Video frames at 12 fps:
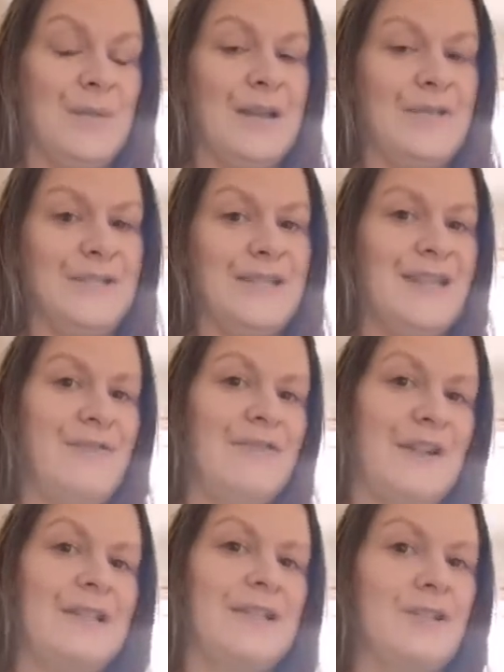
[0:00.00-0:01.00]
And I've seen
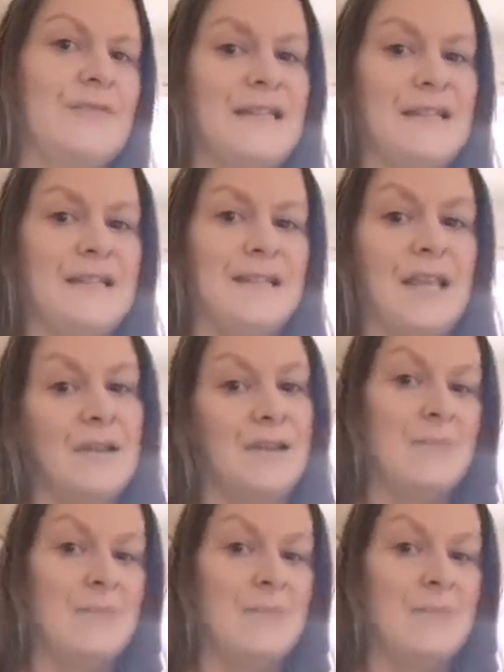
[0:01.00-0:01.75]
friends already saying,